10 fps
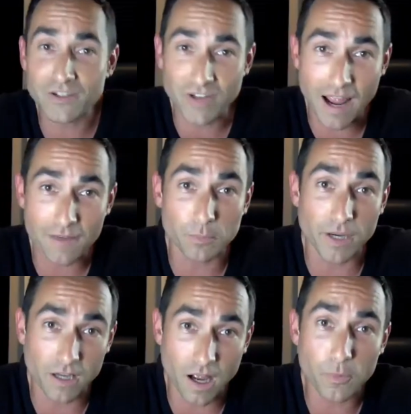to have to
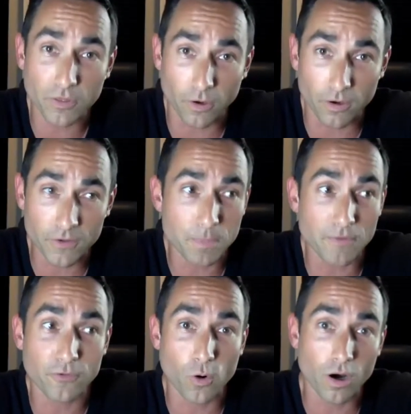break up with girls
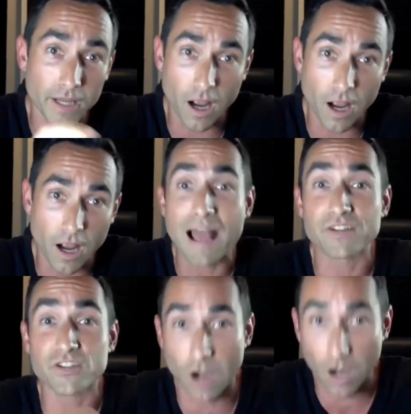before it got
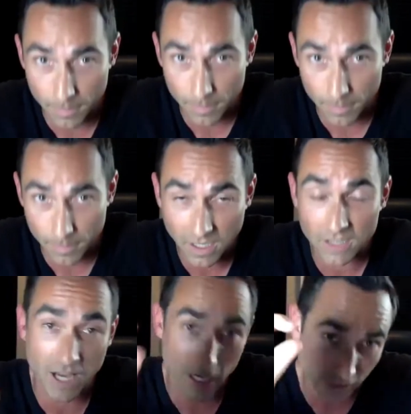past Starbucks because
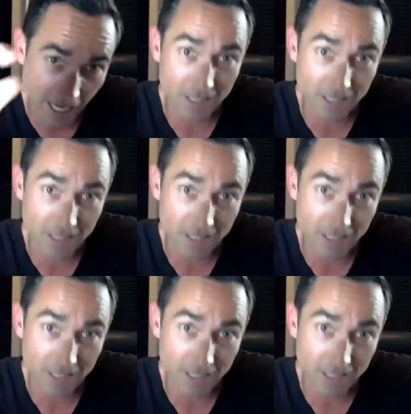I only had